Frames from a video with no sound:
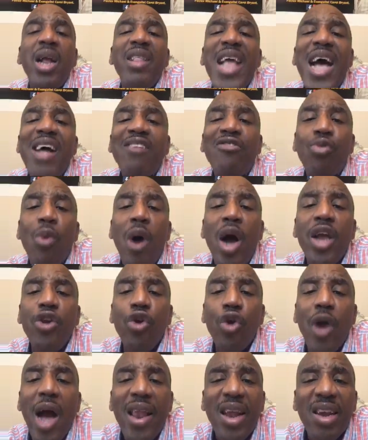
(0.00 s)
That's why
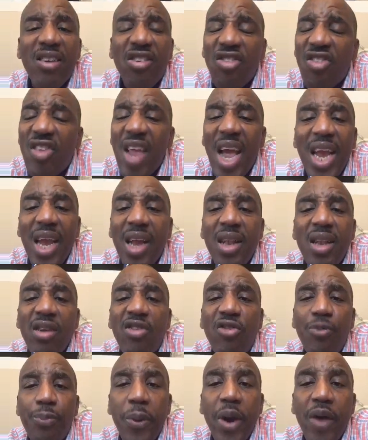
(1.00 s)
you got to stay in the
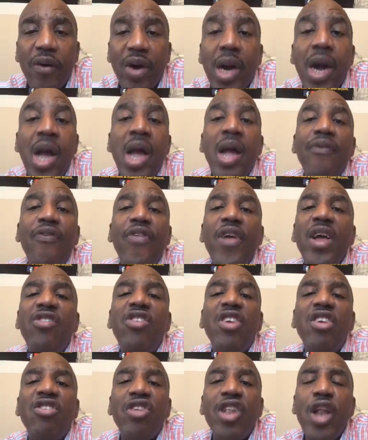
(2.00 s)
spirit. This
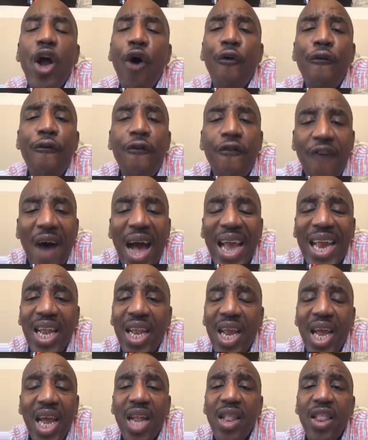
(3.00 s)
is no fight
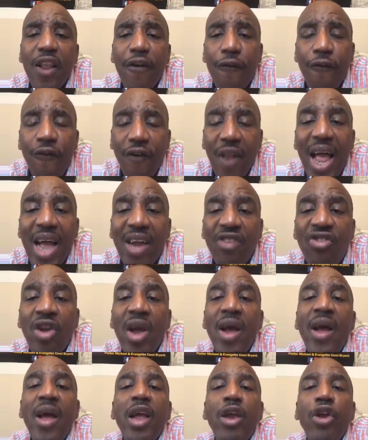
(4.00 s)
in the flesh.
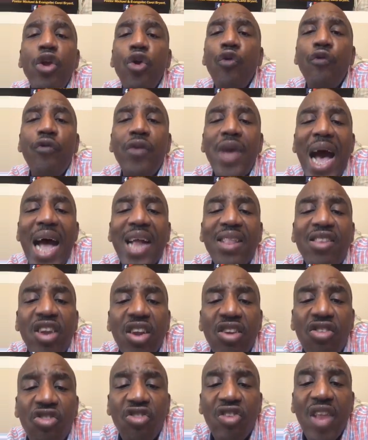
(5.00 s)
You've got to
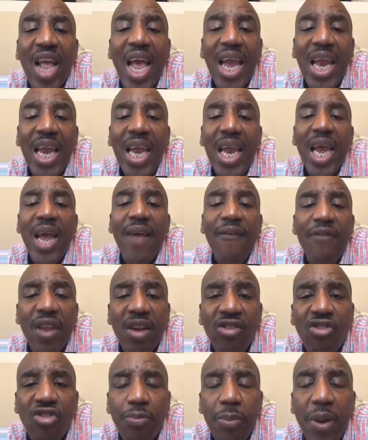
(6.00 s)
stay in the
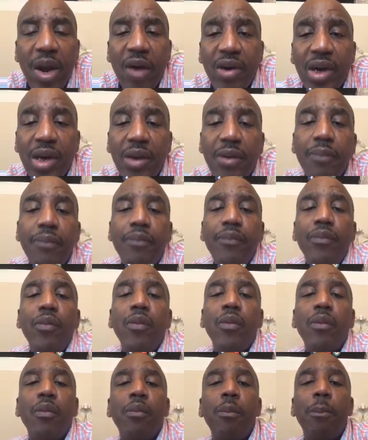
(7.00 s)
spirit.
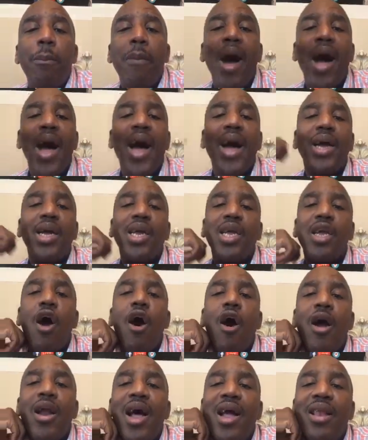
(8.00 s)
My
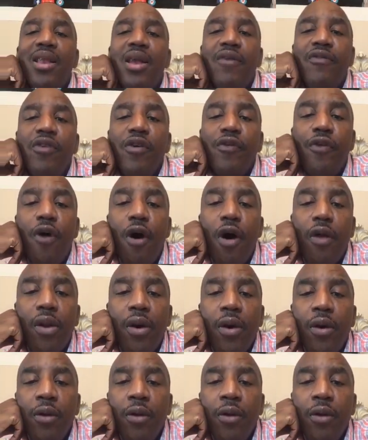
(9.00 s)
God, I love you, Father.